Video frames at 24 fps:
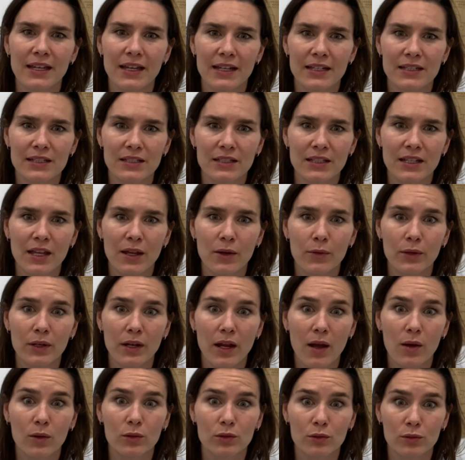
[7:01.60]
test carried
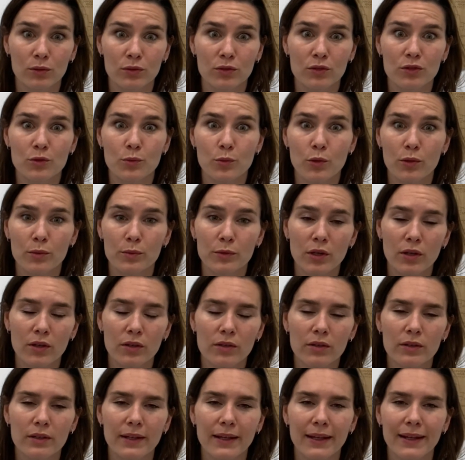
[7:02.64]
out on the sperm
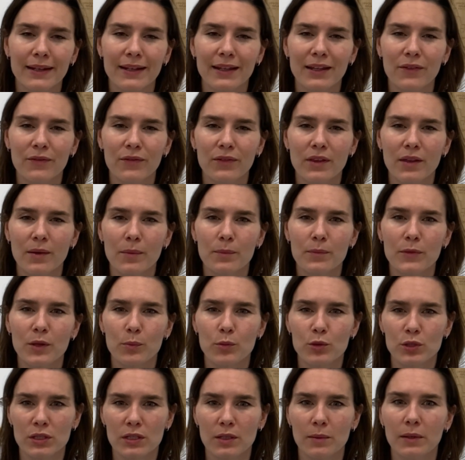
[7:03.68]
donor and give them the
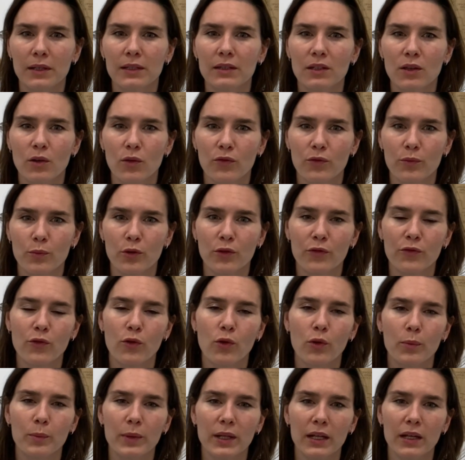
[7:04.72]
possibility of
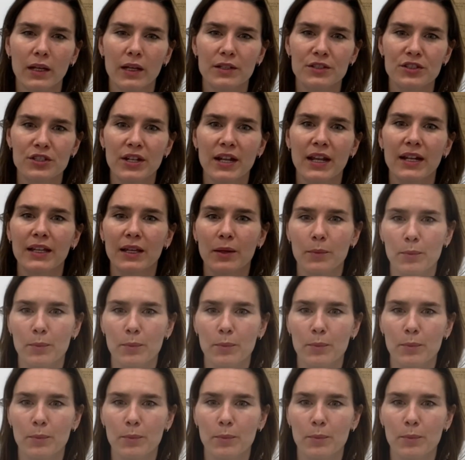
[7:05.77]
performing a genetic